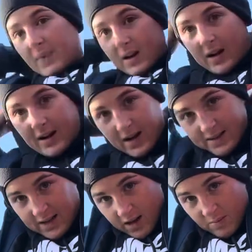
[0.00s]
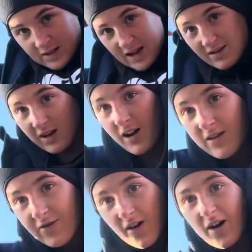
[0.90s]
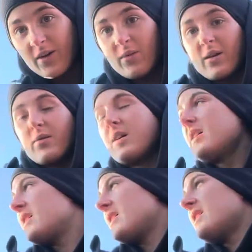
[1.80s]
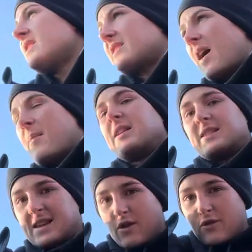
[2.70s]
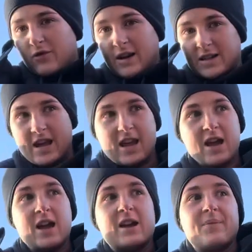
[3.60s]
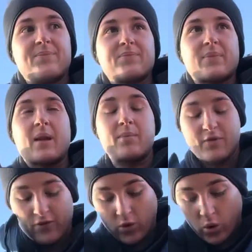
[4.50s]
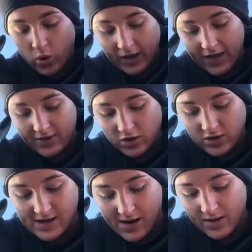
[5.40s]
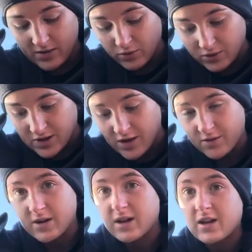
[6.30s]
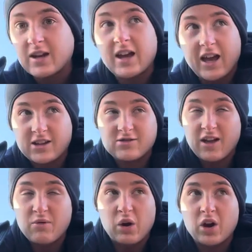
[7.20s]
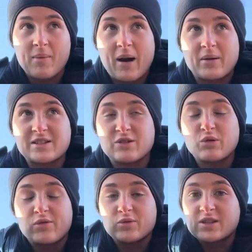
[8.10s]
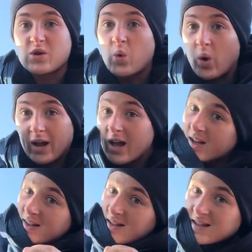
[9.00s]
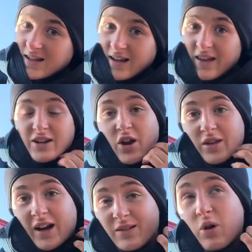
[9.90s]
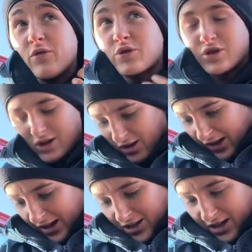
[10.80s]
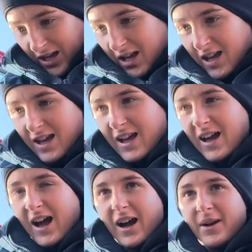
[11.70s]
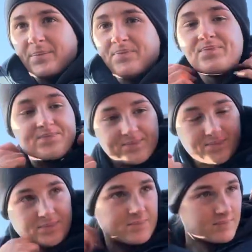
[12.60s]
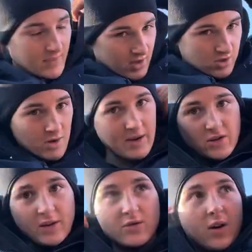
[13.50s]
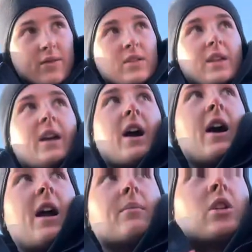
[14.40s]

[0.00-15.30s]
like I said, in my day in the life, I will get myself ready before getting the dogs out. And also, they won't come out until Waffle is quiet. They know that. Waffle should know that, actually. So I make sure I've got everything. I am